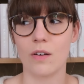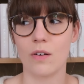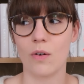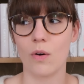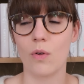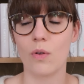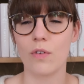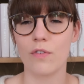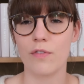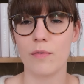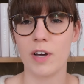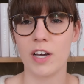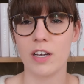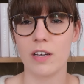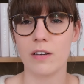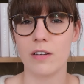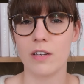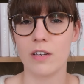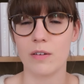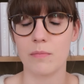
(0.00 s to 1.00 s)
all of
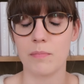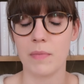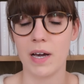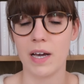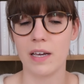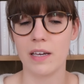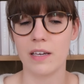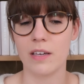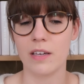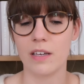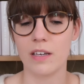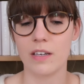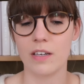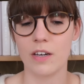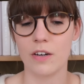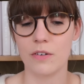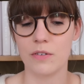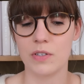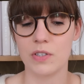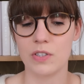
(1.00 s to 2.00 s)
my
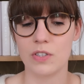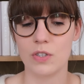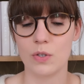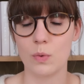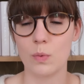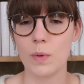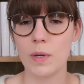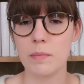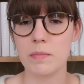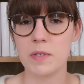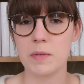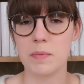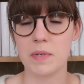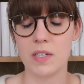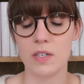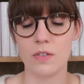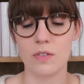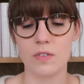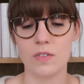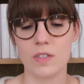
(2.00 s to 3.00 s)
current whips
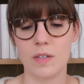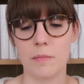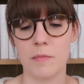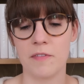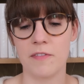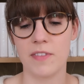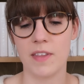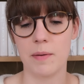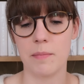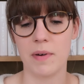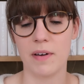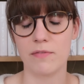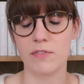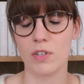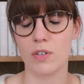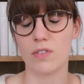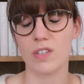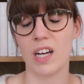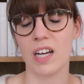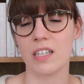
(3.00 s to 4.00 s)
because some of them I've
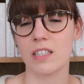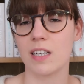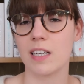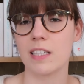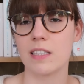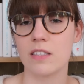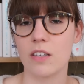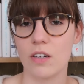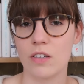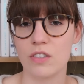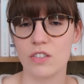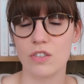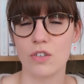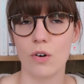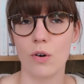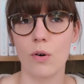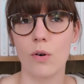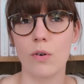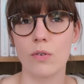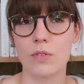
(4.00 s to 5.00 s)
not actually touched,
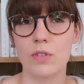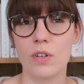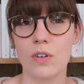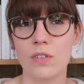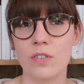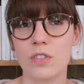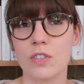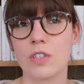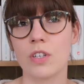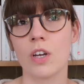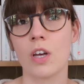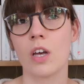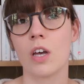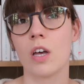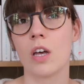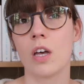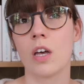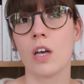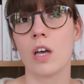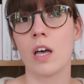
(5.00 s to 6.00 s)
or not
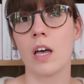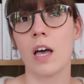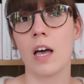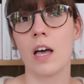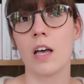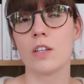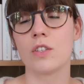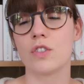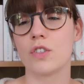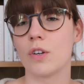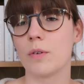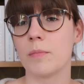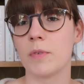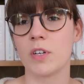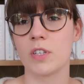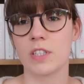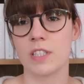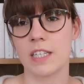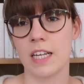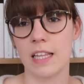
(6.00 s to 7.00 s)
so
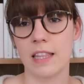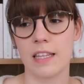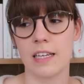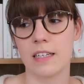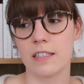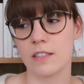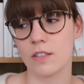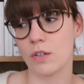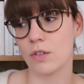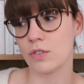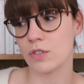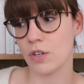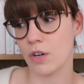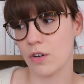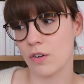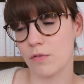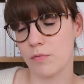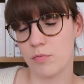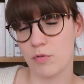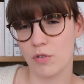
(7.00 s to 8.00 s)
much that there's a
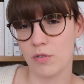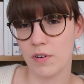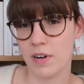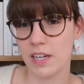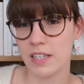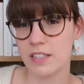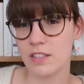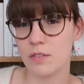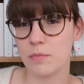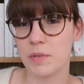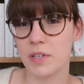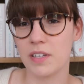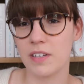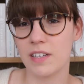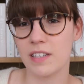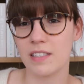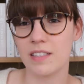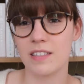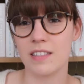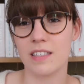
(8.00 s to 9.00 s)
ton of progress, to be
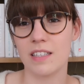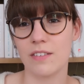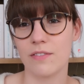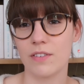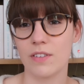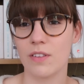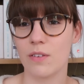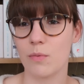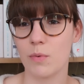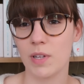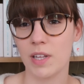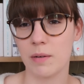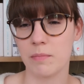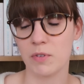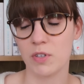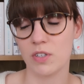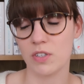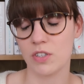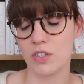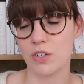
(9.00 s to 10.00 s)
honest. Even the one I'm
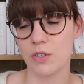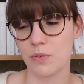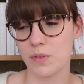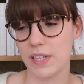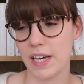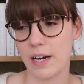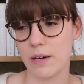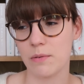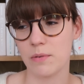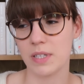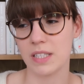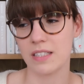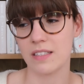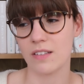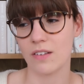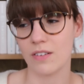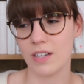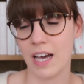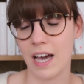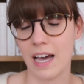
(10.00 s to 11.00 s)
going to show you now, it's
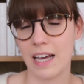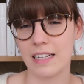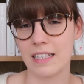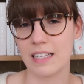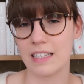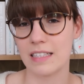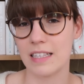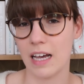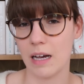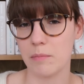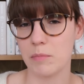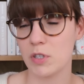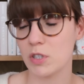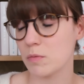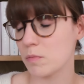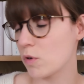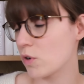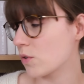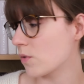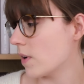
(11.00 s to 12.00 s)
not had that
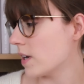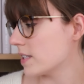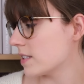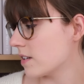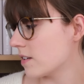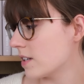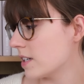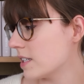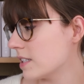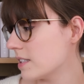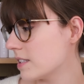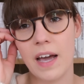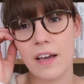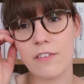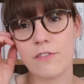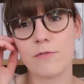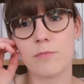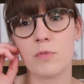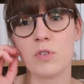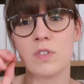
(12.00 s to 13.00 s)
much progress on it.
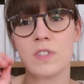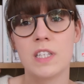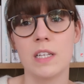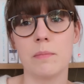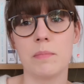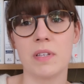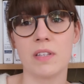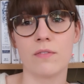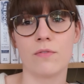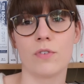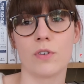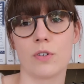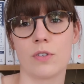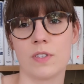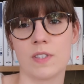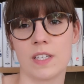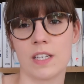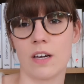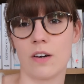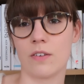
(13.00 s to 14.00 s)
I've mostly been
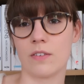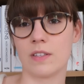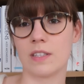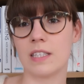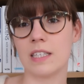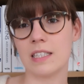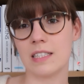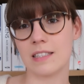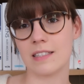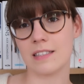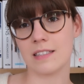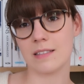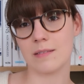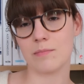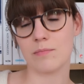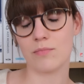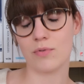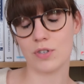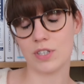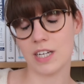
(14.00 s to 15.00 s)
focusing on this
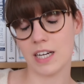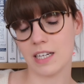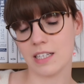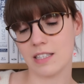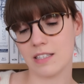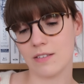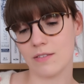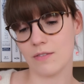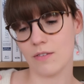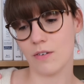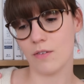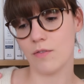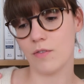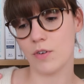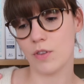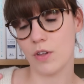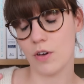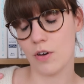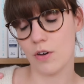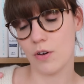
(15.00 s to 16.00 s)
project over